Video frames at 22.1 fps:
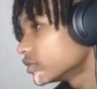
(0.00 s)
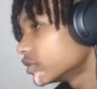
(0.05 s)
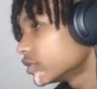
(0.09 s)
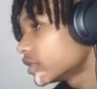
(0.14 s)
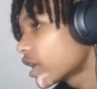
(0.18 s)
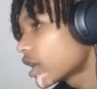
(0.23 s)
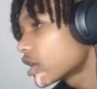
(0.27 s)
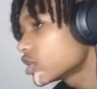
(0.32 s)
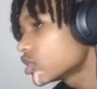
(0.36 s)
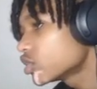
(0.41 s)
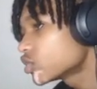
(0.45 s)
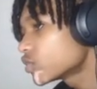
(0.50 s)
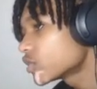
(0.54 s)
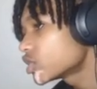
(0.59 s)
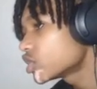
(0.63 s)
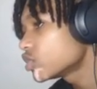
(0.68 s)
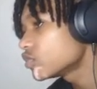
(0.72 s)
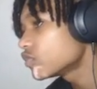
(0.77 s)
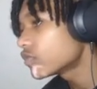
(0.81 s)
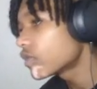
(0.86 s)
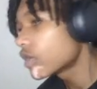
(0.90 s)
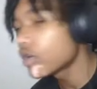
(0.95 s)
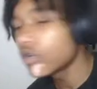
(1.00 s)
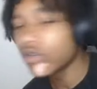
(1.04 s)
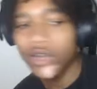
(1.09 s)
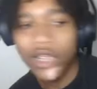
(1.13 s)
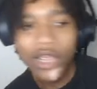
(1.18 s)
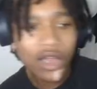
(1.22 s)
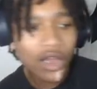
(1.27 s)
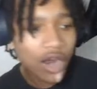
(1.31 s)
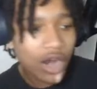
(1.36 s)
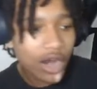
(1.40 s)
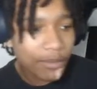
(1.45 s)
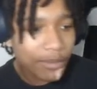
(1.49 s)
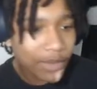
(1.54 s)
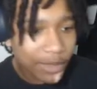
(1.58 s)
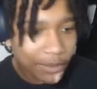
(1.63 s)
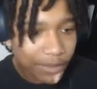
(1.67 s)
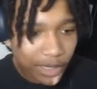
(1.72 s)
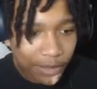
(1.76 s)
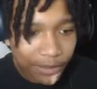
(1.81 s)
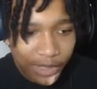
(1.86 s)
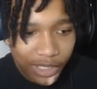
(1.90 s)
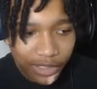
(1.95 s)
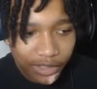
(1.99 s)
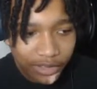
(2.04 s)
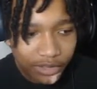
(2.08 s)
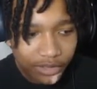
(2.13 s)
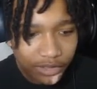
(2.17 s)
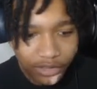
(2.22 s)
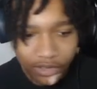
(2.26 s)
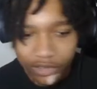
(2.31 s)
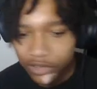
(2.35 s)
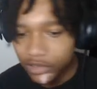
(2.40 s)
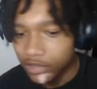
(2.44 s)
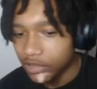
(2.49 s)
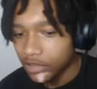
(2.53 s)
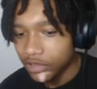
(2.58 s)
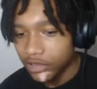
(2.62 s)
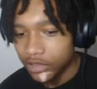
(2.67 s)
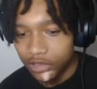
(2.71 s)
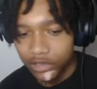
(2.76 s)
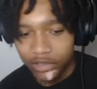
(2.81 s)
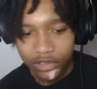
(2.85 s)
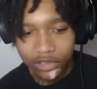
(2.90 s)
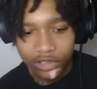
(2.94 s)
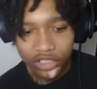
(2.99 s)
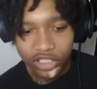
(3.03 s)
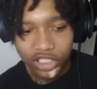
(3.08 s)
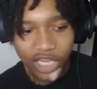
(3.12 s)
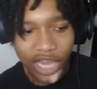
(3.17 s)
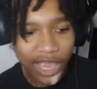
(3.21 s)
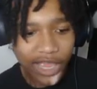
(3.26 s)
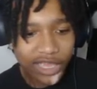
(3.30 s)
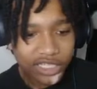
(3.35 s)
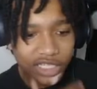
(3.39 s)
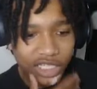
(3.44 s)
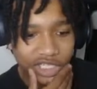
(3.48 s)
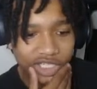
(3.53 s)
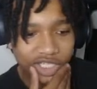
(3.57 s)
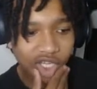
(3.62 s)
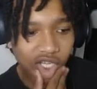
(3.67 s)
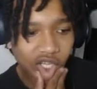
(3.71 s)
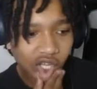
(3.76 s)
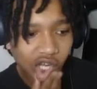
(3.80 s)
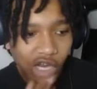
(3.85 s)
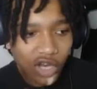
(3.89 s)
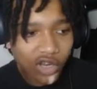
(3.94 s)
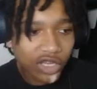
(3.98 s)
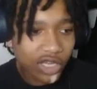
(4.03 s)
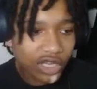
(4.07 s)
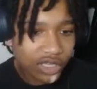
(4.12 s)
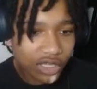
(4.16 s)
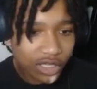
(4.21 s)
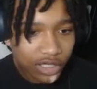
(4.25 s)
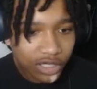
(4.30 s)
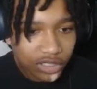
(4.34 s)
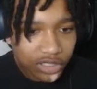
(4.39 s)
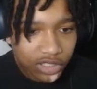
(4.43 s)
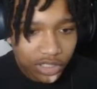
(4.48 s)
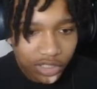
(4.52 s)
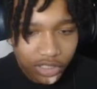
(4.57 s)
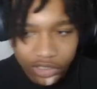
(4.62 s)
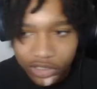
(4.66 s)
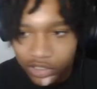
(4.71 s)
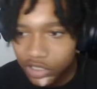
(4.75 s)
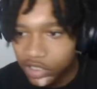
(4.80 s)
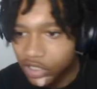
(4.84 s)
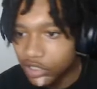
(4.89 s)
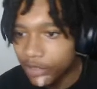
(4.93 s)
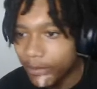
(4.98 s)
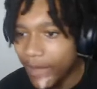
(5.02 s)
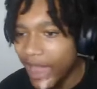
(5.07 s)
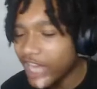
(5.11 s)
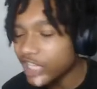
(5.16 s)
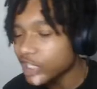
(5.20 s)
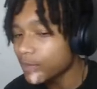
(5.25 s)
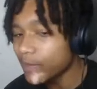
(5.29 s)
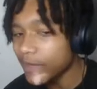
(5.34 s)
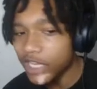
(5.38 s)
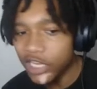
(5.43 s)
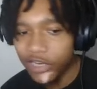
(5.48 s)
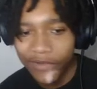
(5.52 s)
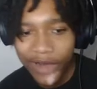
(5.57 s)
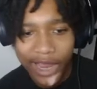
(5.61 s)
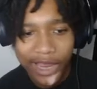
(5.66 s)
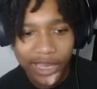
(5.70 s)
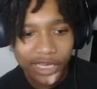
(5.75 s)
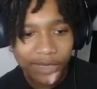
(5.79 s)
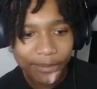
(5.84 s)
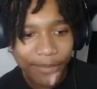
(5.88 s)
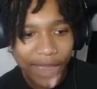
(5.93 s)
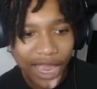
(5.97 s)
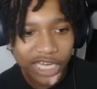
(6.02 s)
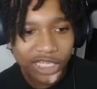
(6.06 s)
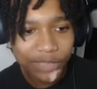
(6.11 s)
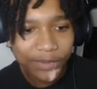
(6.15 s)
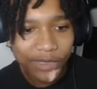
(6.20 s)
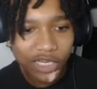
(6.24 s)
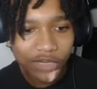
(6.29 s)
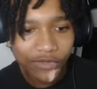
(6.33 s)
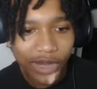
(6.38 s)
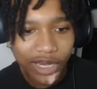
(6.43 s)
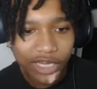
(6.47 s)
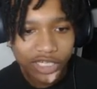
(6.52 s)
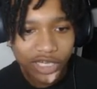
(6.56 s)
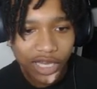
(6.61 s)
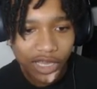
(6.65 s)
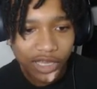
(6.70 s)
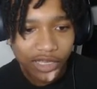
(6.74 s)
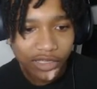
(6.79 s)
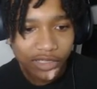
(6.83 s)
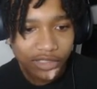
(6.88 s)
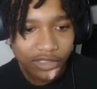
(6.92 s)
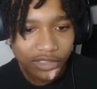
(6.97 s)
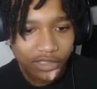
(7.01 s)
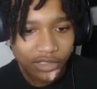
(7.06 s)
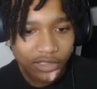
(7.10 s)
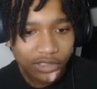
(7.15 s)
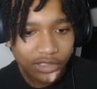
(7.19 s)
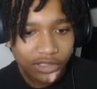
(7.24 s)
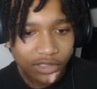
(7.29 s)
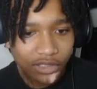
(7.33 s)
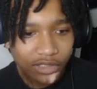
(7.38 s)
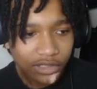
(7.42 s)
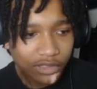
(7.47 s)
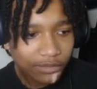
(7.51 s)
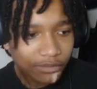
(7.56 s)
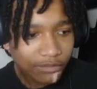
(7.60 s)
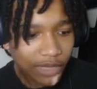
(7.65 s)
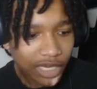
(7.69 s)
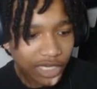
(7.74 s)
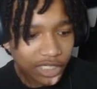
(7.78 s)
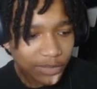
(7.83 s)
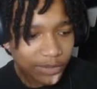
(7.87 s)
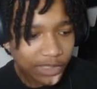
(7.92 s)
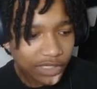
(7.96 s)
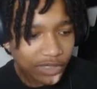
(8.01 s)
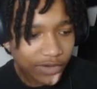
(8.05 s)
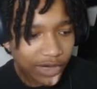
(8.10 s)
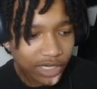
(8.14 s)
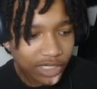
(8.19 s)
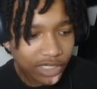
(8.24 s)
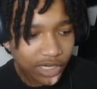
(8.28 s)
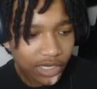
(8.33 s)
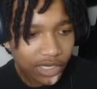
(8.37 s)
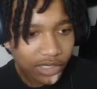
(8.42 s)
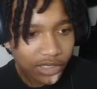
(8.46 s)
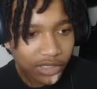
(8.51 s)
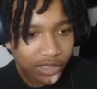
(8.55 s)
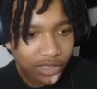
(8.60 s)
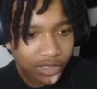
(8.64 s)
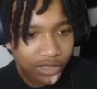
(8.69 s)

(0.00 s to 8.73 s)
Now use what you want now? Alright, bet, bet, bet. Chat, is this good? Oh, yeah, yeah, this good, this good. Max speed, right? Max speed, right, chat? Max speed, right, chat?